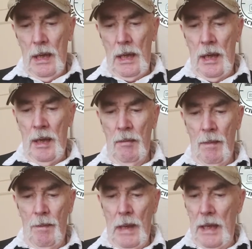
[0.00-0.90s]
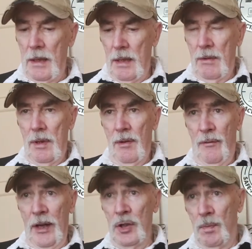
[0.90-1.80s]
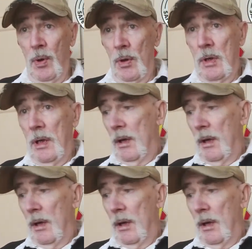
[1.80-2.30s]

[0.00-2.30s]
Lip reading: And the first book